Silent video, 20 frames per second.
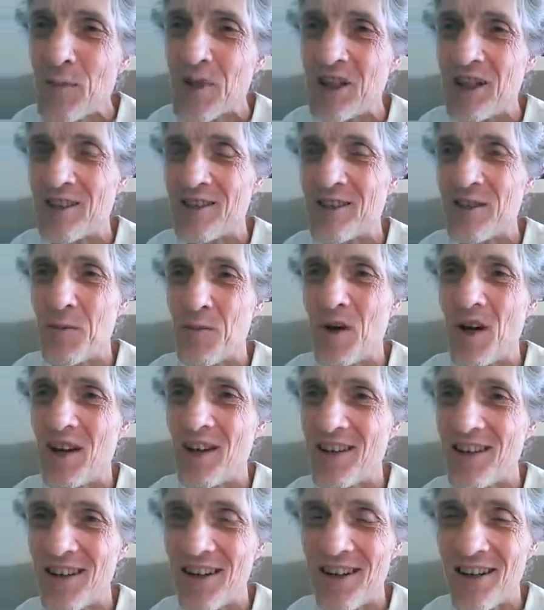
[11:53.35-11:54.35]
potassium
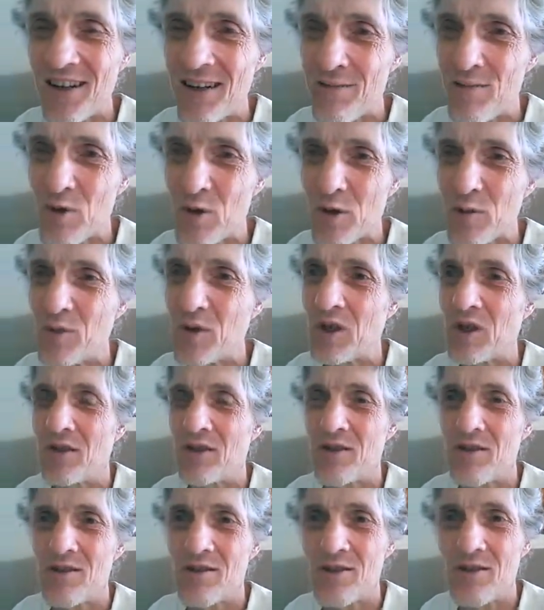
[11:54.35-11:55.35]
iodide anymore
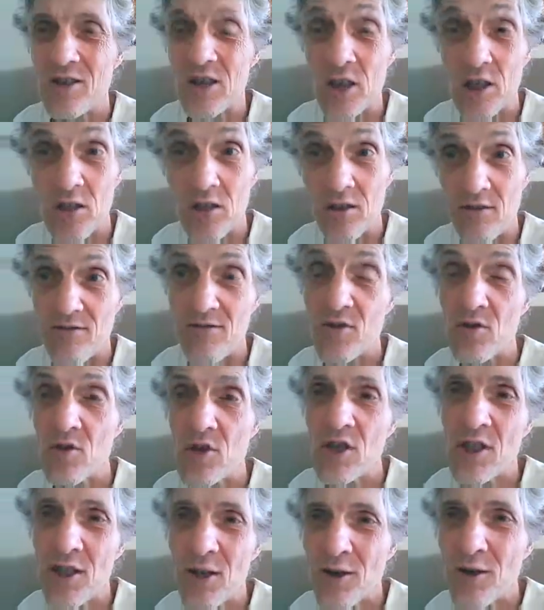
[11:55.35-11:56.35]
because the
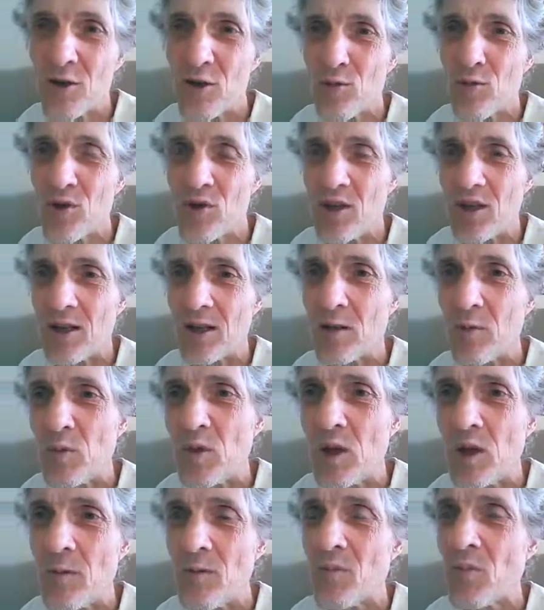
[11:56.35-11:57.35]
sulfur is there to
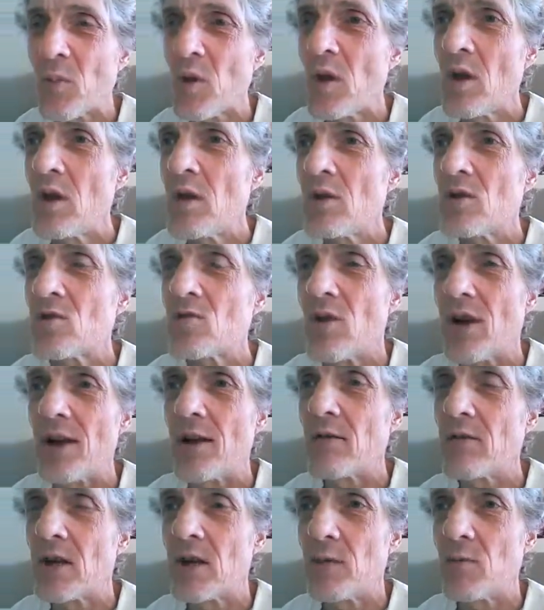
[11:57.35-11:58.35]
protect me, so
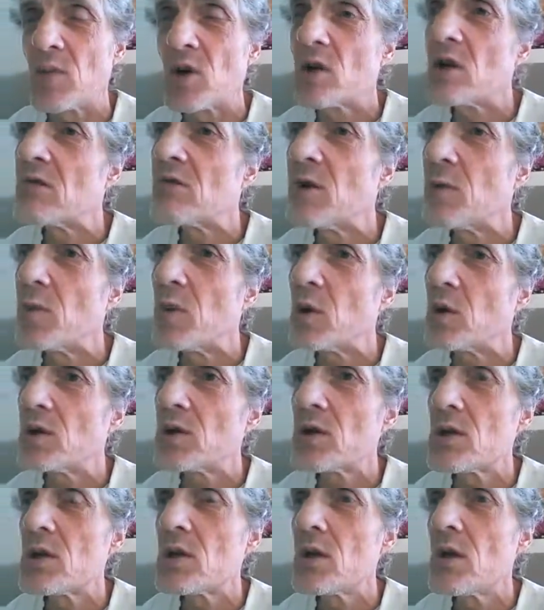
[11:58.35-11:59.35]
I don't get mercury
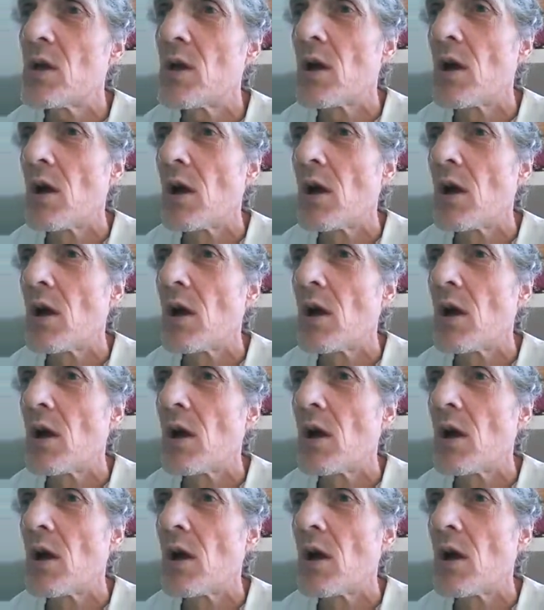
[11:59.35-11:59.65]
poisoning.